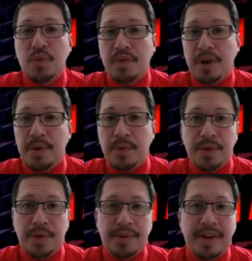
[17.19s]
from the
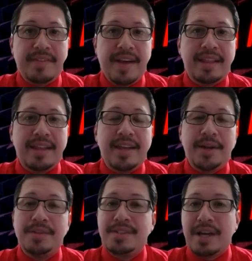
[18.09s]
Rio Grande Valley
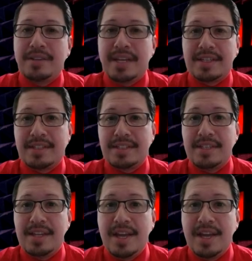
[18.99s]
here in South Texas.